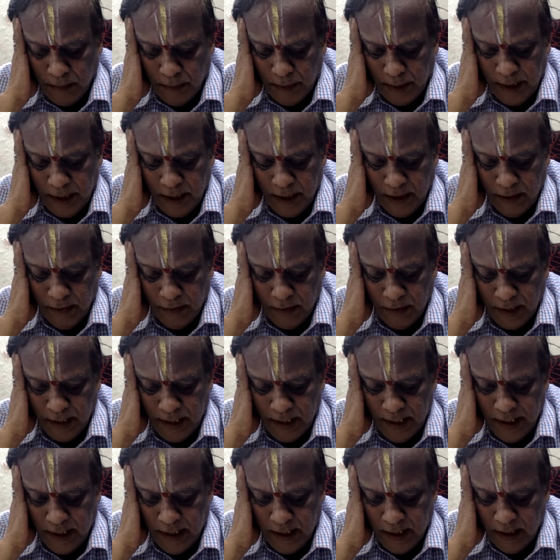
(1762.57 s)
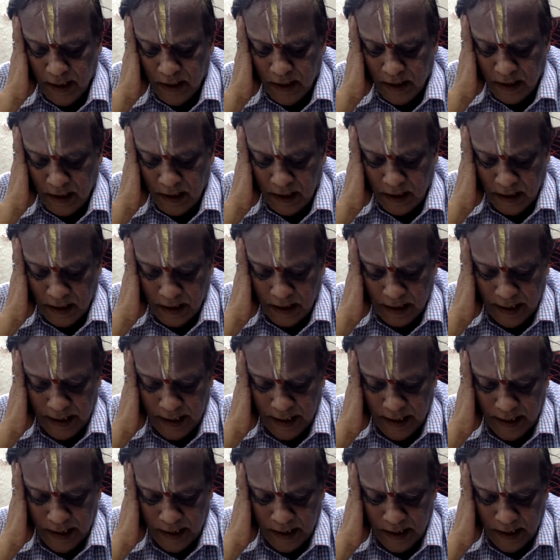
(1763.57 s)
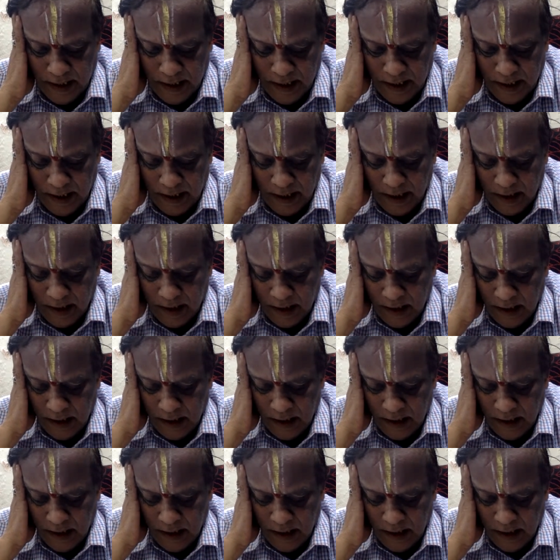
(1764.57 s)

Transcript: period of credit is